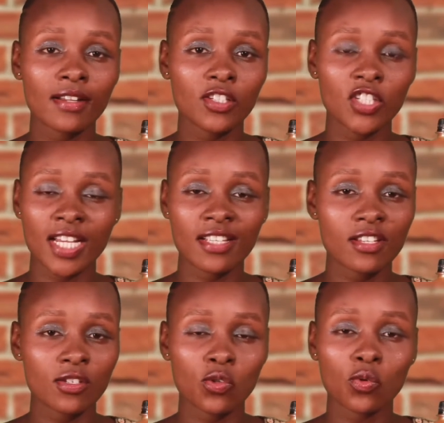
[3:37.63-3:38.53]

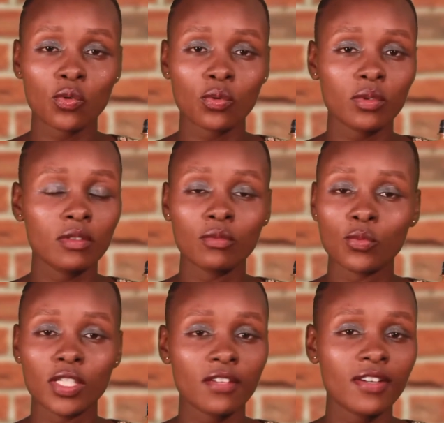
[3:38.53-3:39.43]
detergent or
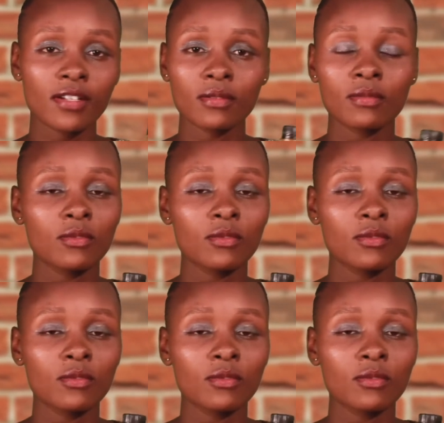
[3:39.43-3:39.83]
whichever